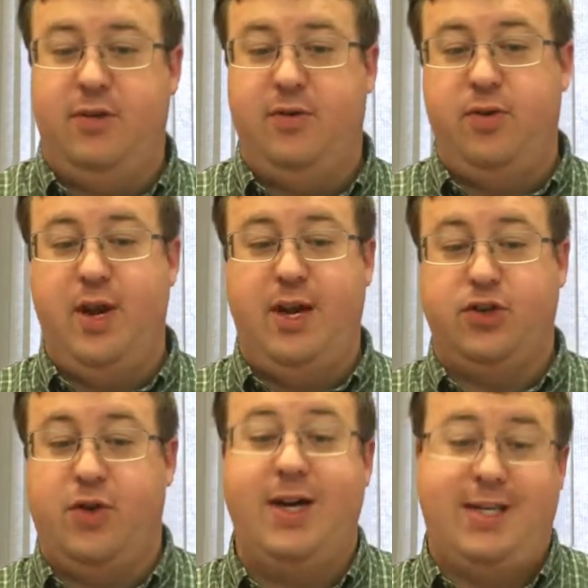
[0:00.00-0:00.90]
of Greek and
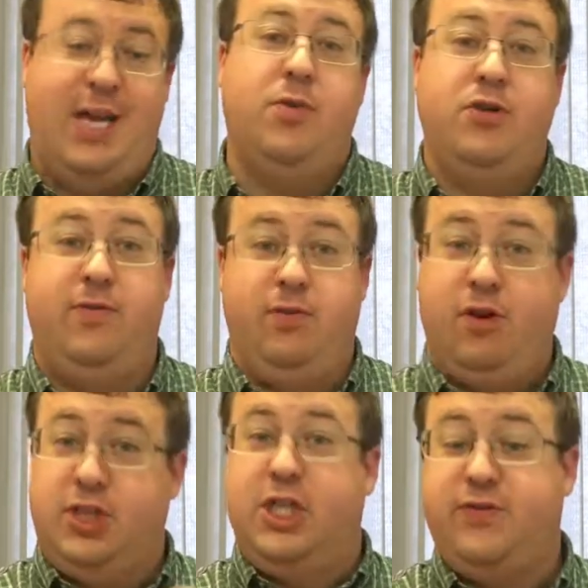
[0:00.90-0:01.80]
try to take what you've
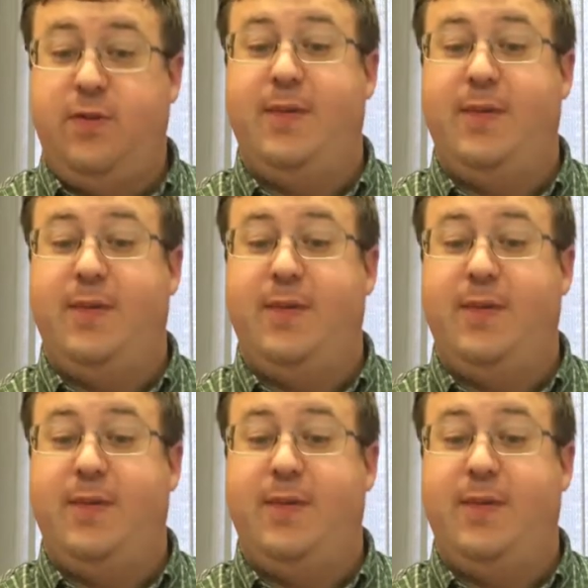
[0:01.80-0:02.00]
learned just from